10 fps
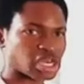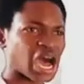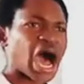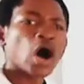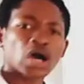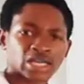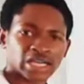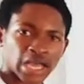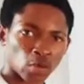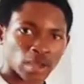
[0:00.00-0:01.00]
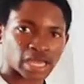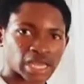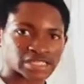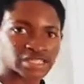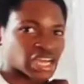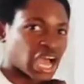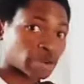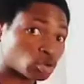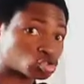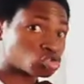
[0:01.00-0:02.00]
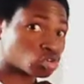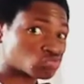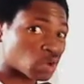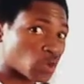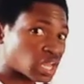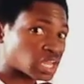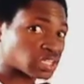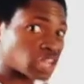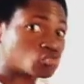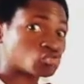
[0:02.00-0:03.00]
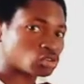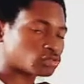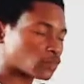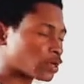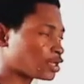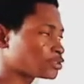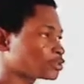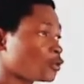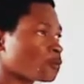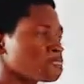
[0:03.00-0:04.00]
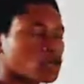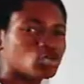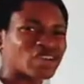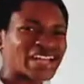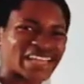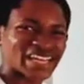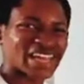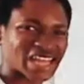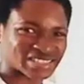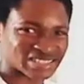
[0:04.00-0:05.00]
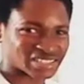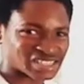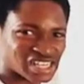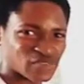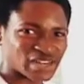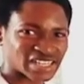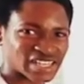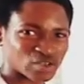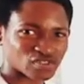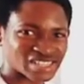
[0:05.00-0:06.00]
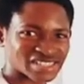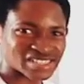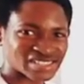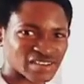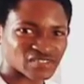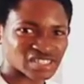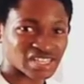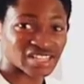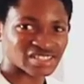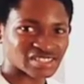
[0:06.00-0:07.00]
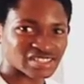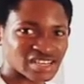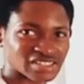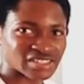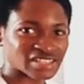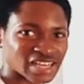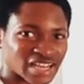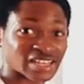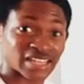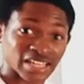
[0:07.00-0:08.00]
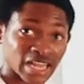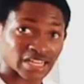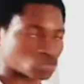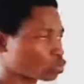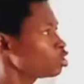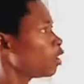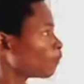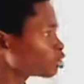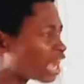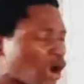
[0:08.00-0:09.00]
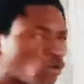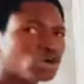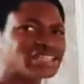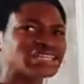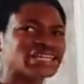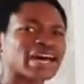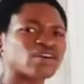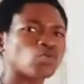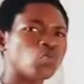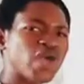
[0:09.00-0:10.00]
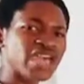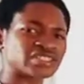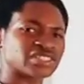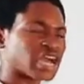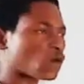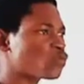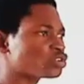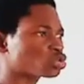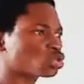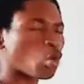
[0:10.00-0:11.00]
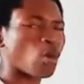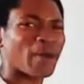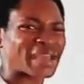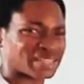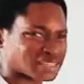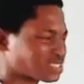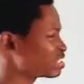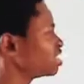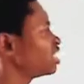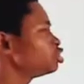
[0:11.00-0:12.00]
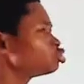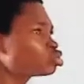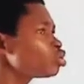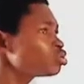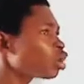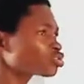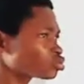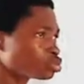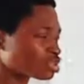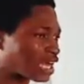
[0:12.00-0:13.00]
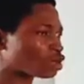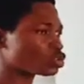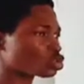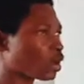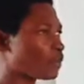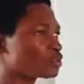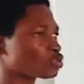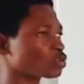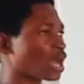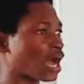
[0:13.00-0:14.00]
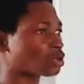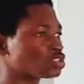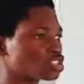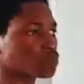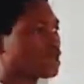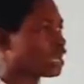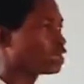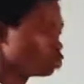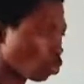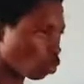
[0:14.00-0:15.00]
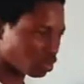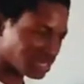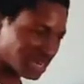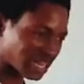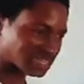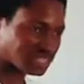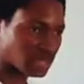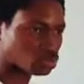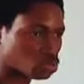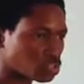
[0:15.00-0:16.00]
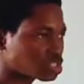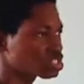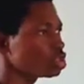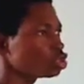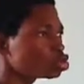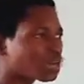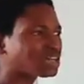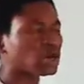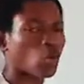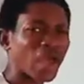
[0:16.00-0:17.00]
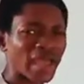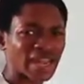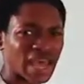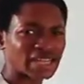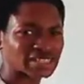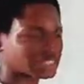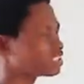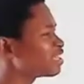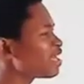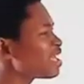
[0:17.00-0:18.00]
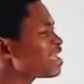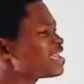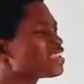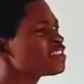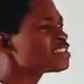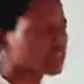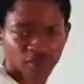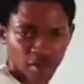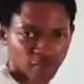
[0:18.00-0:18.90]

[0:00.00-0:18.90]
How can I acquire land? I'm not too young to acquire land. Are you too young to acquire land? No. You can get land even at the age of 16, 17, 18 years. Yes, I can get land as well. But now there are ways to go by this. You cannot just go and meet someone that this is my land. No, there are steps to it. You can acquire land in different